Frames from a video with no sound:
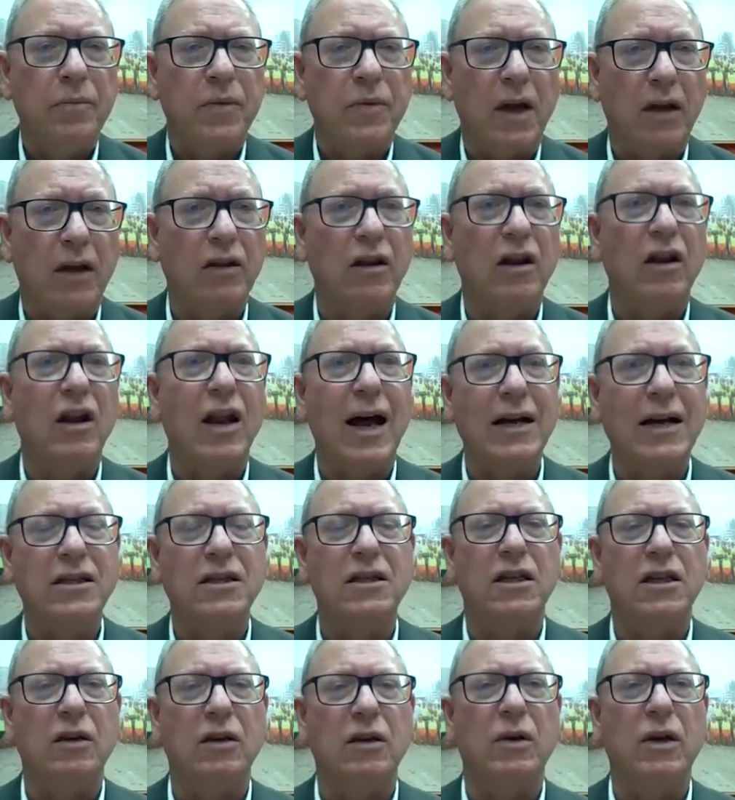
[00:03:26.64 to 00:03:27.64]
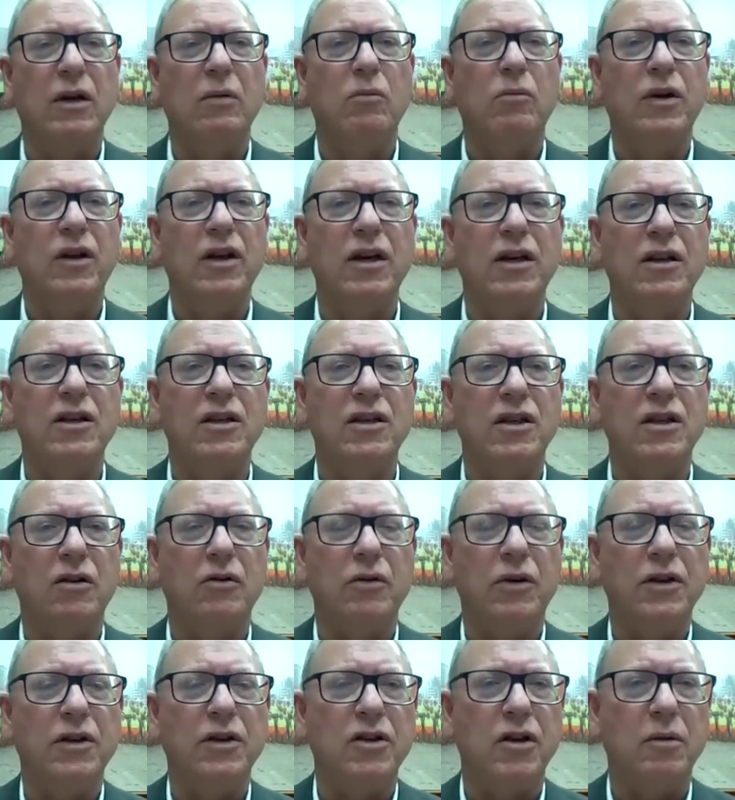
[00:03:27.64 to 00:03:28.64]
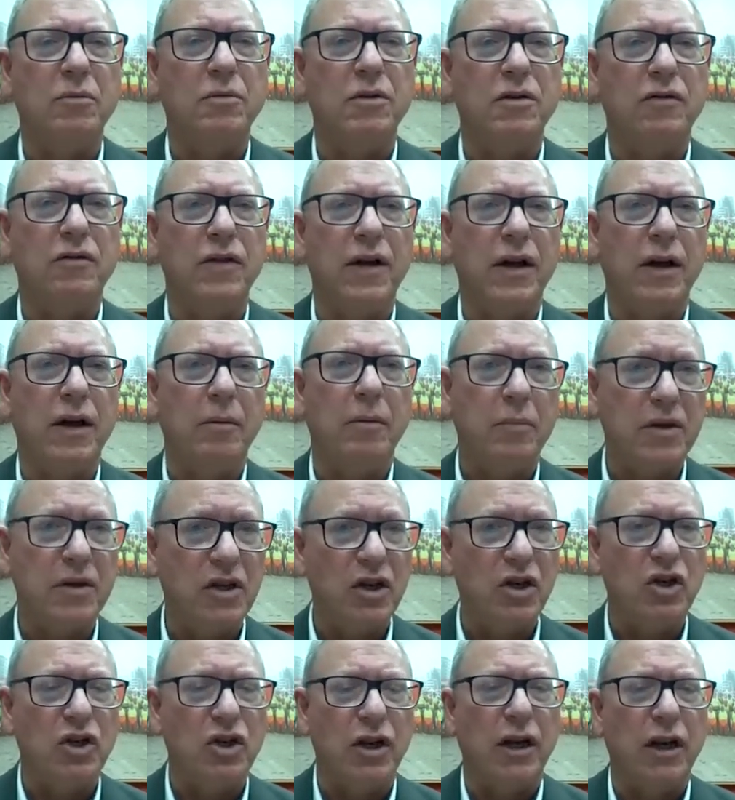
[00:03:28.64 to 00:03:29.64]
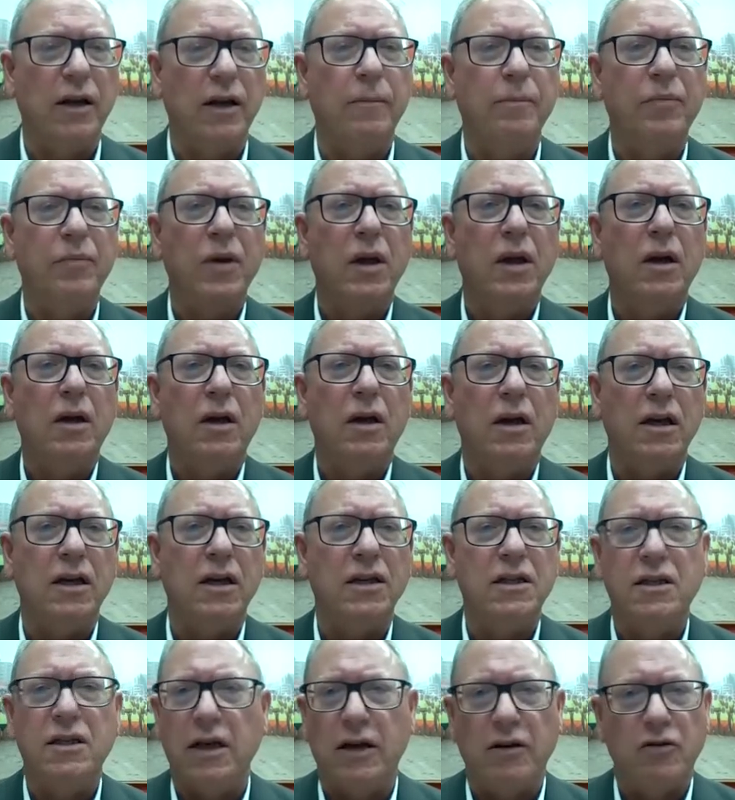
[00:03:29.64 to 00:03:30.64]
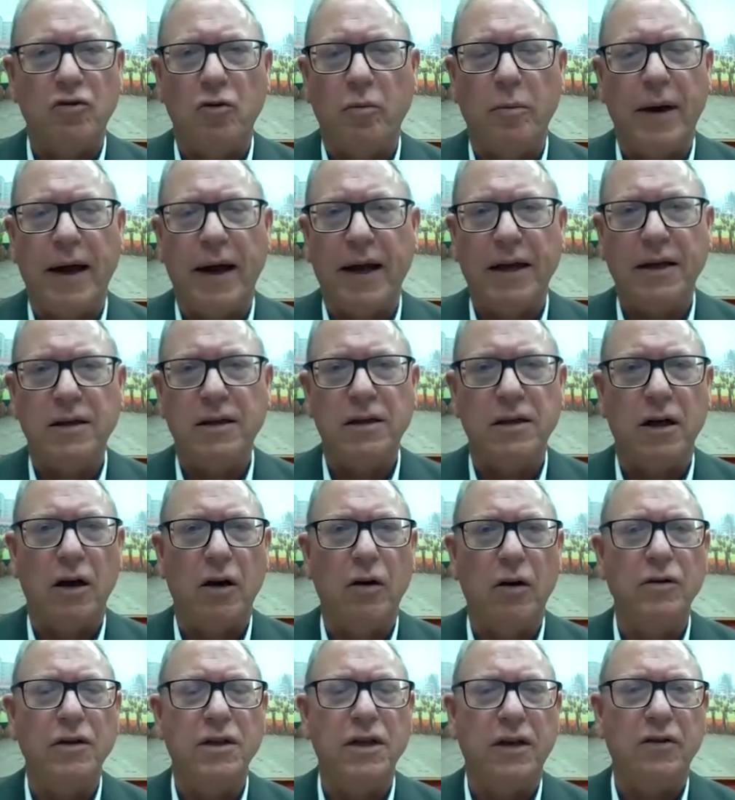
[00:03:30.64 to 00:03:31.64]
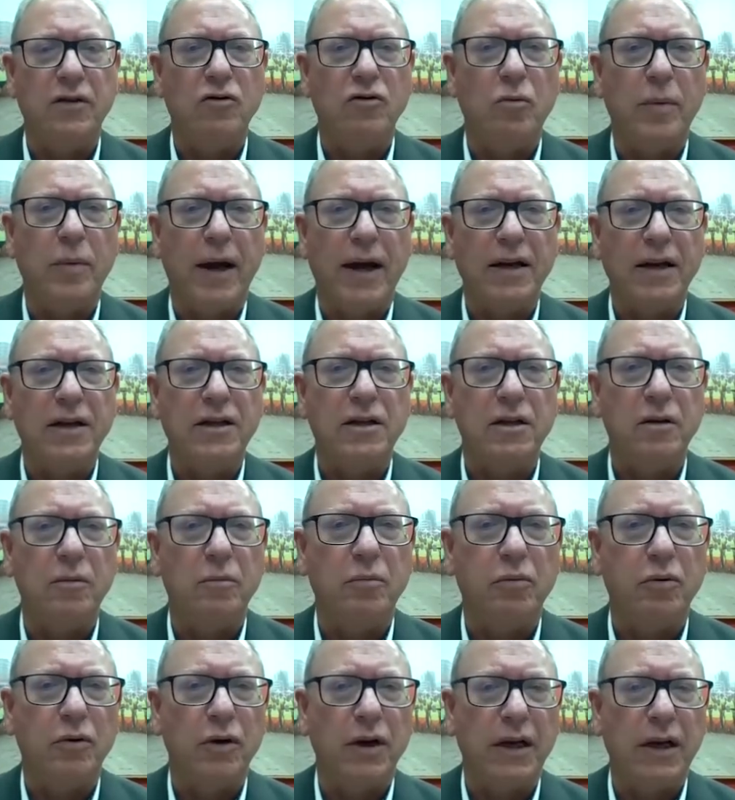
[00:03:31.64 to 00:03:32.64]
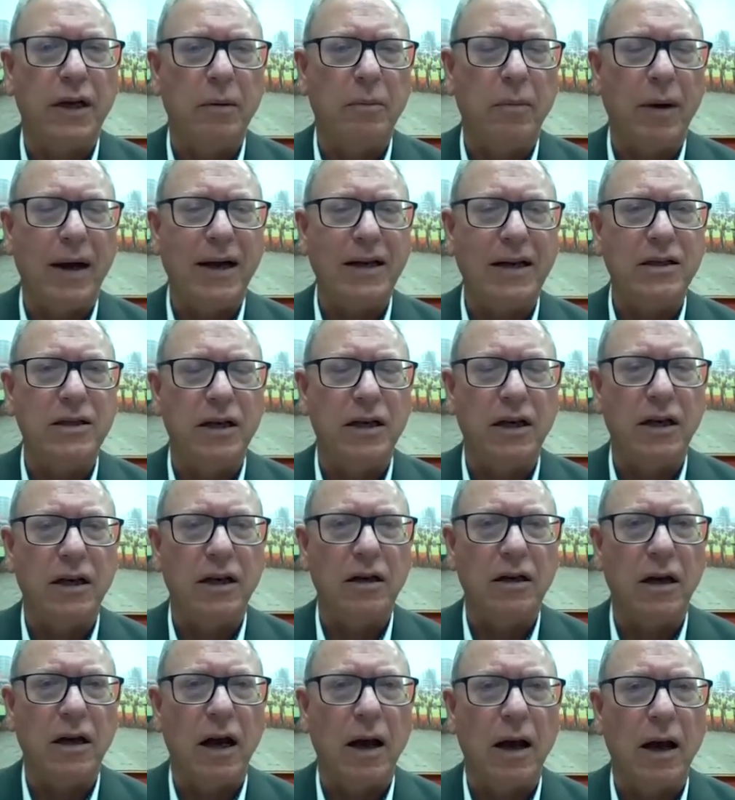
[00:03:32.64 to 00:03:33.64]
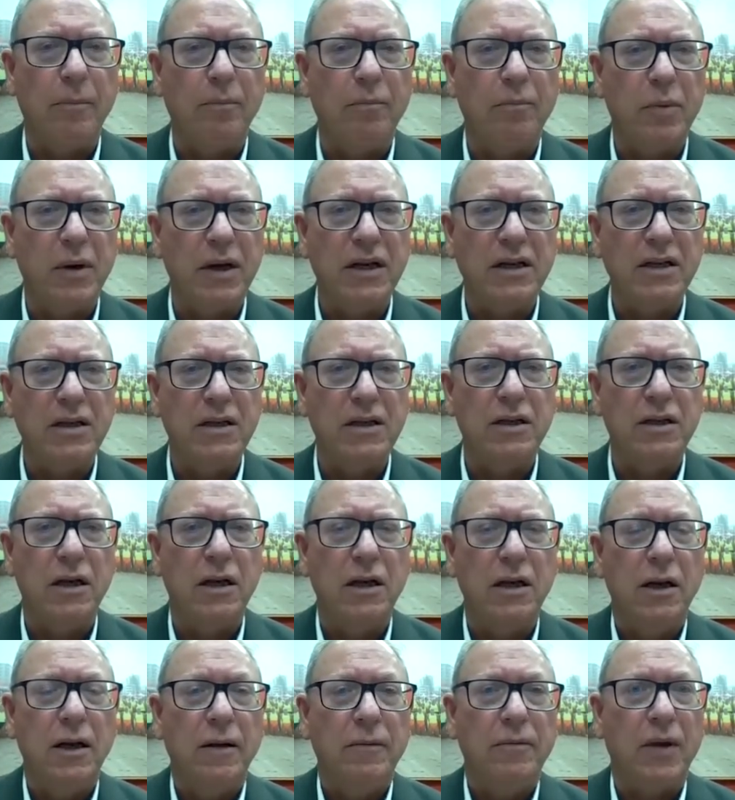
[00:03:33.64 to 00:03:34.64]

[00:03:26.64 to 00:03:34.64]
And the last thing we, we consider in terms of the positioning is central banks. So central banks are pretty basic um, beasts.